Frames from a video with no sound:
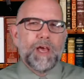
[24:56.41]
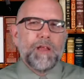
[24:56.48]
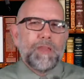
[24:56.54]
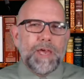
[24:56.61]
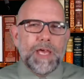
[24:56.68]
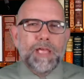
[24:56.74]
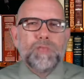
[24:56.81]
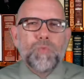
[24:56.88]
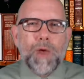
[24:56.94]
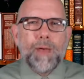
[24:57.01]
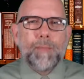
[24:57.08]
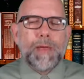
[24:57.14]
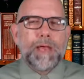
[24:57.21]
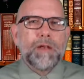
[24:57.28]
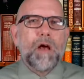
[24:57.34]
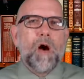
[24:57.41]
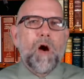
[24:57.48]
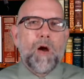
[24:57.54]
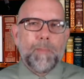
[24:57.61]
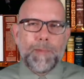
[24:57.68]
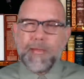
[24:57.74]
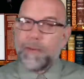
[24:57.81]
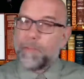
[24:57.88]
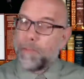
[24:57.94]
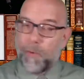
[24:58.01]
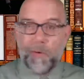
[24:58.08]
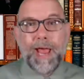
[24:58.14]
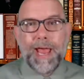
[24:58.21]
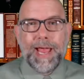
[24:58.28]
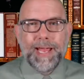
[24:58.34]
these women are being
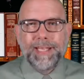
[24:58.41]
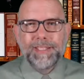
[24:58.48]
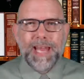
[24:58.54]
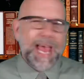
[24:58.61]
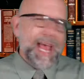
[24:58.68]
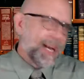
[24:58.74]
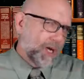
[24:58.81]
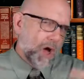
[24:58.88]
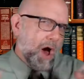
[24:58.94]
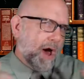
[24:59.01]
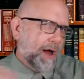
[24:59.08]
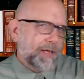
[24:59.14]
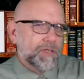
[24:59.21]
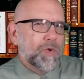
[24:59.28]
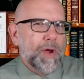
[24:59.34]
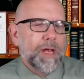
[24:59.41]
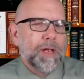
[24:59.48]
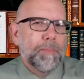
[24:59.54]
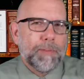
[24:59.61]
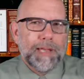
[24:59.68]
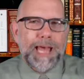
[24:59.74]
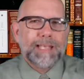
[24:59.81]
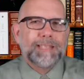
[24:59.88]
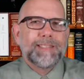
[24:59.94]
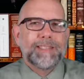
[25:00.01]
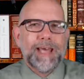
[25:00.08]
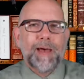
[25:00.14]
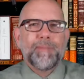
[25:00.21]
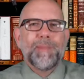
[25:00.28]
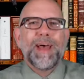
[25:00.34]
praised and God is going to bless
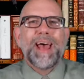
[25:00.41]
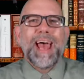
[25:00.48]
them,